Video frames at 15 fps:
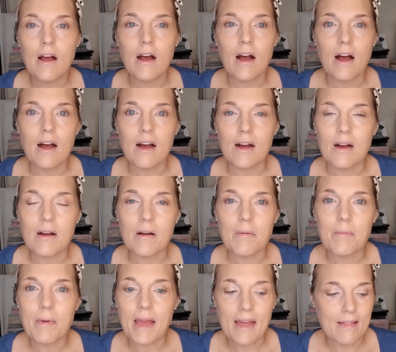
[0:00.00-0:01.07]
And
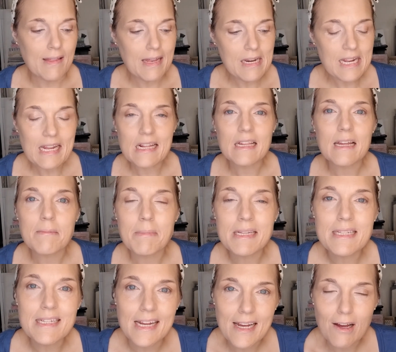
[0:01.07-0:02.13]
then he let me
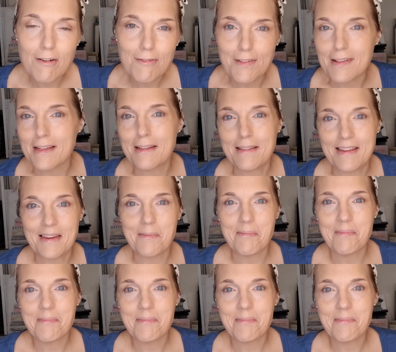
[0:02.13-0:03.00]
stay off the lithium,